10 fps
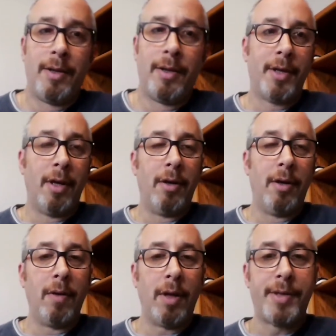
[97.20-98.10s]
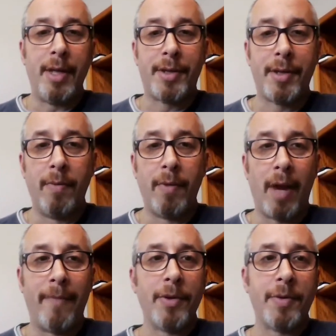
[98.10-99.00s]
So let's see. So when
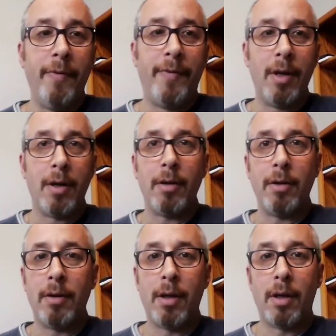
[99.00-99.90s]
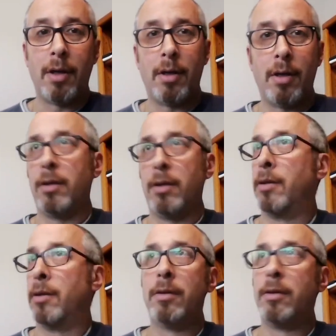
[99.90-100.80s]
I first moved here,
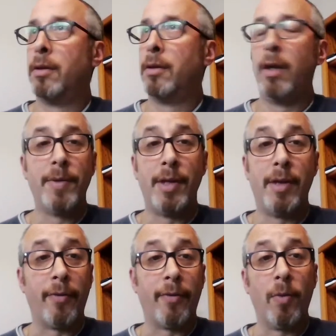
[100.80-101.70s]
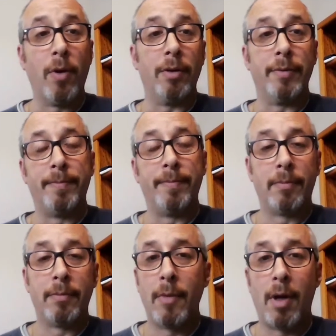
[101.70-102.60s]
uh, it was a different world
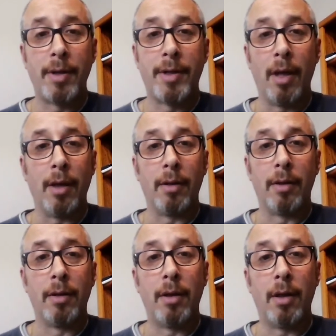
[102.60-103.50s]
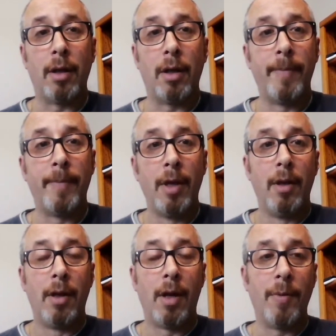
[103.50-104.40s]
altogether. Um,
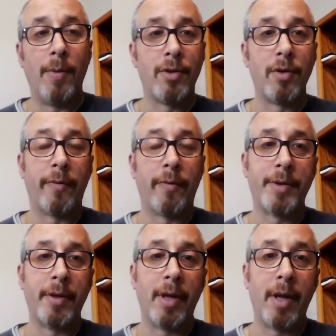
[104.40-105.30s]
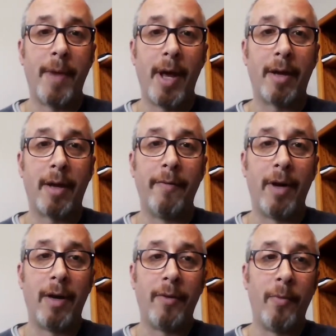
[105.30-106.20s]
I wasn't sure if I was going to get back
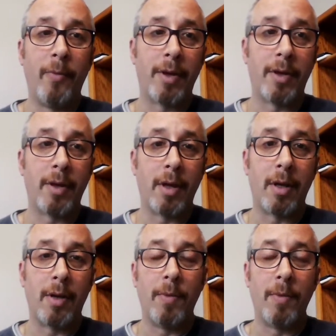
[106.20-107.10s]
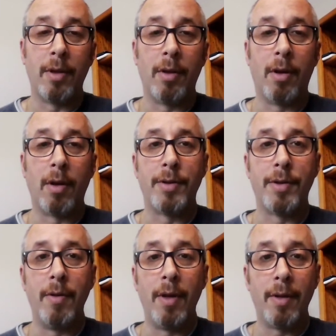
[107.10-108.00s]
involved with uh, with the large
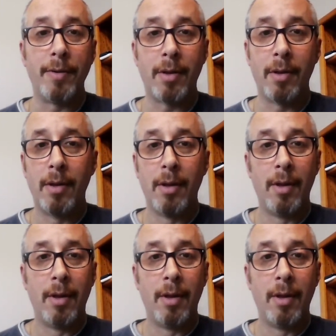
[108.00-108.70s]
studios.